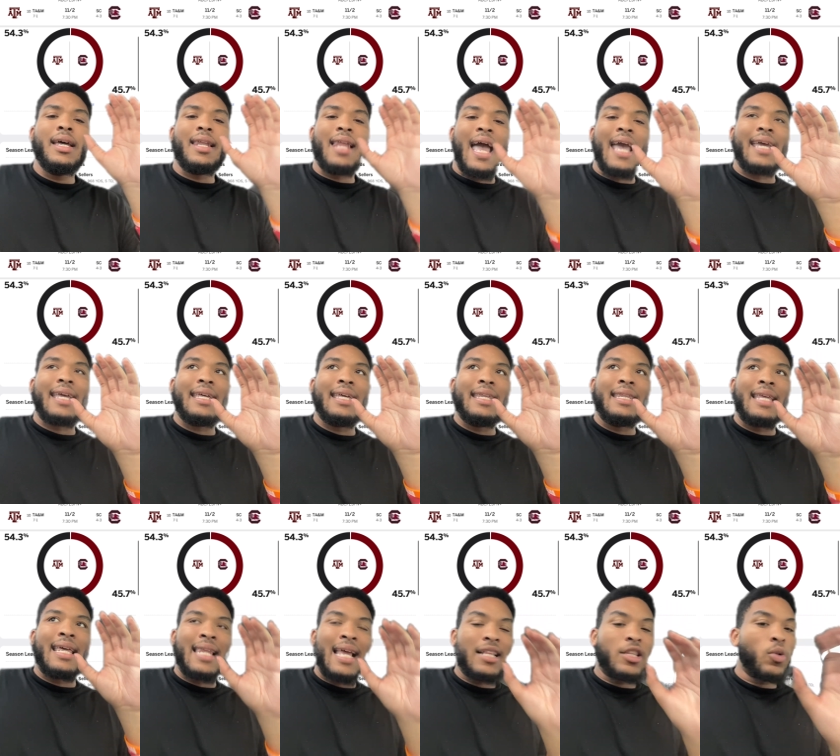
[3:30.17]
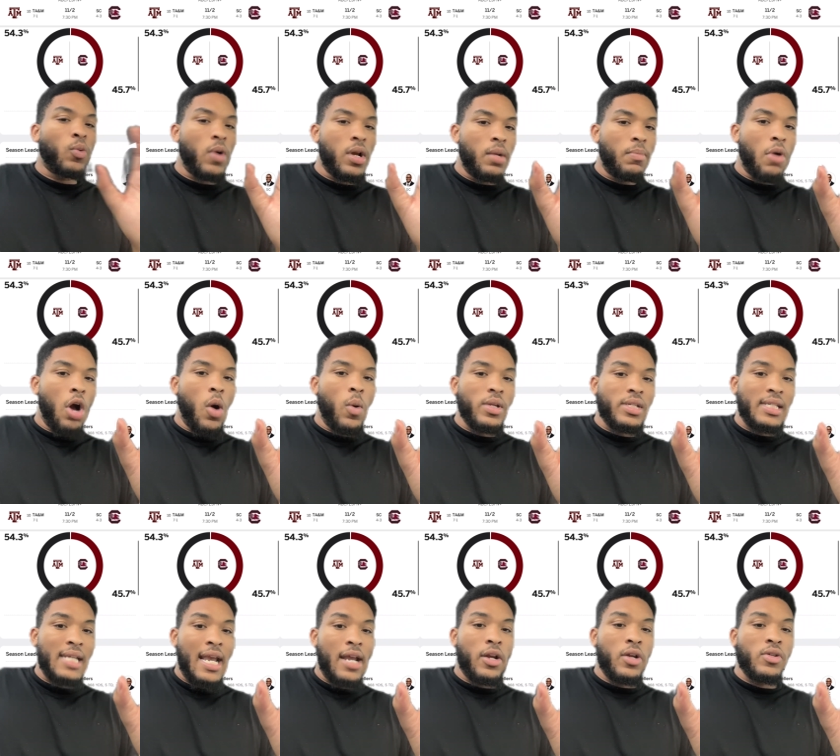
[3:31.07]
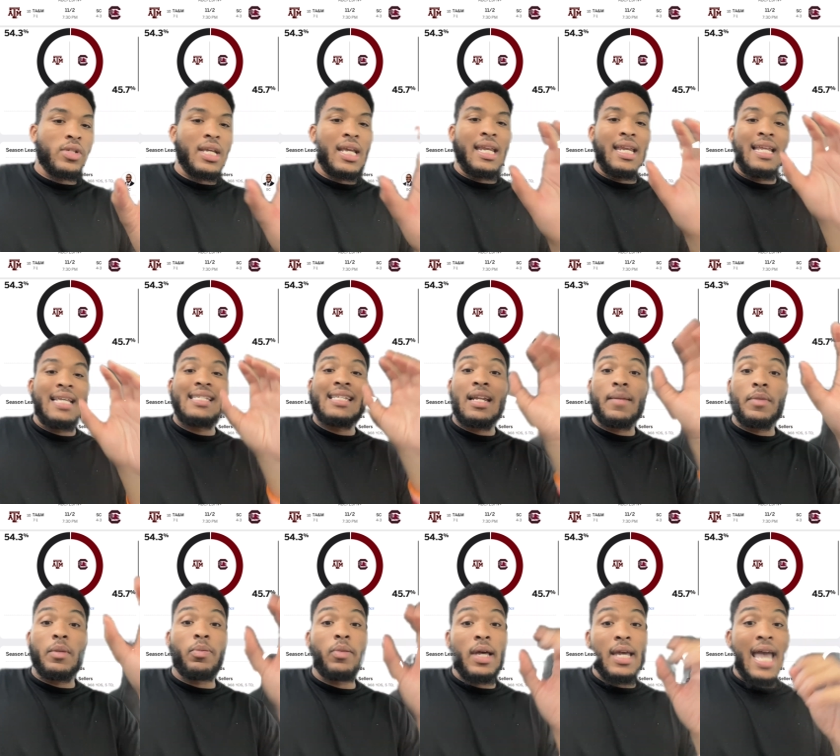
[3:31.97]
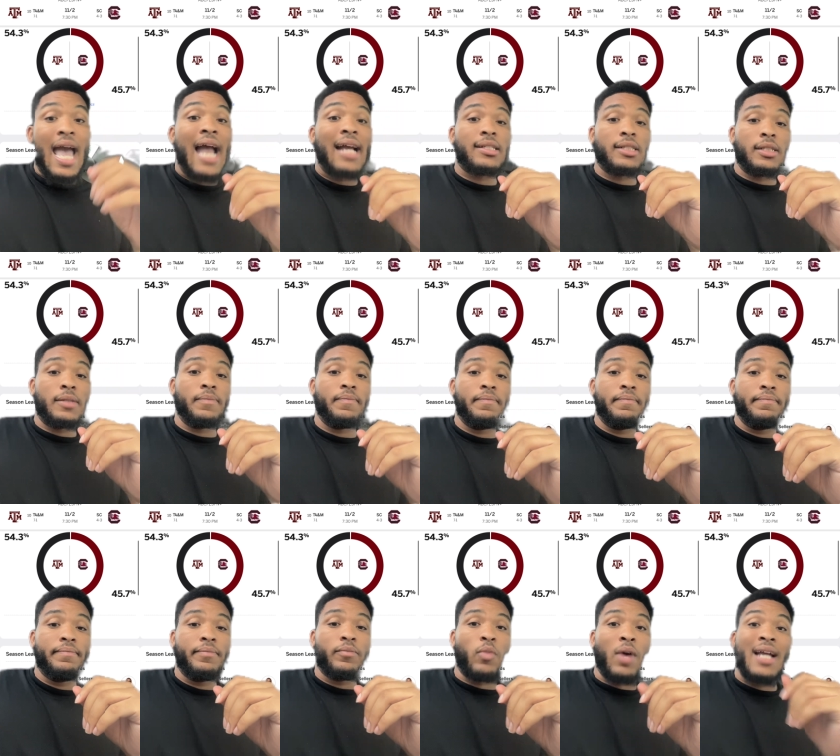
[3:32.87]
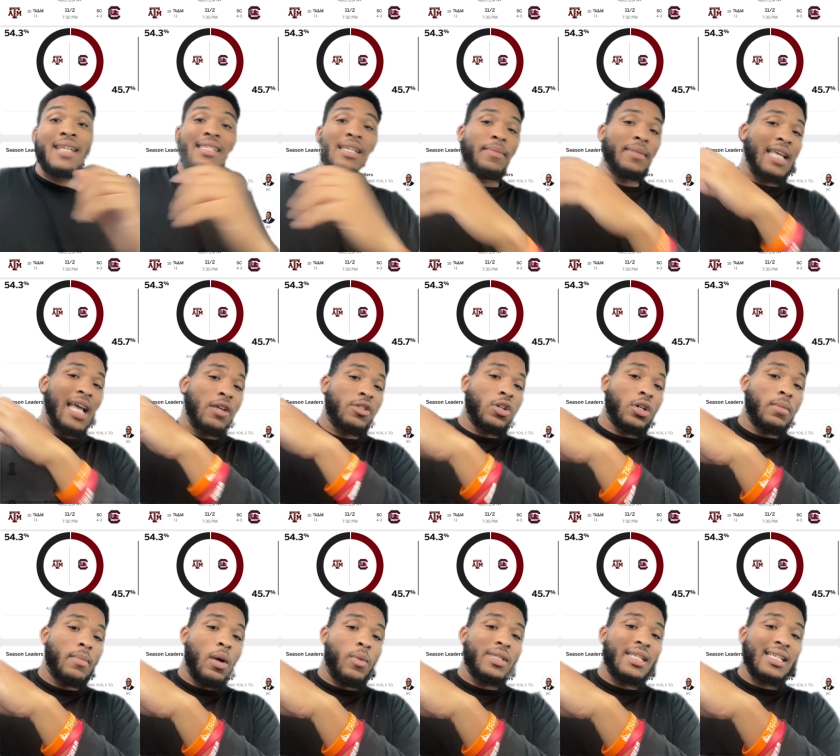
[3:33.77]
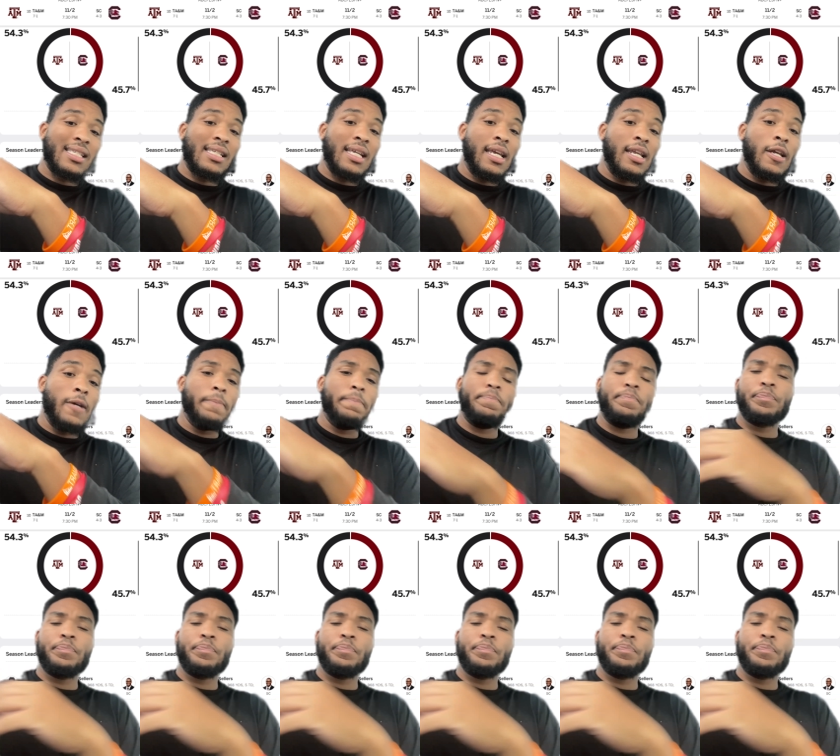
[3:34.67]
like, they like to run the ball with Sanders, and then they set up the play action, right? Same thing I was talking about with Texas A&M.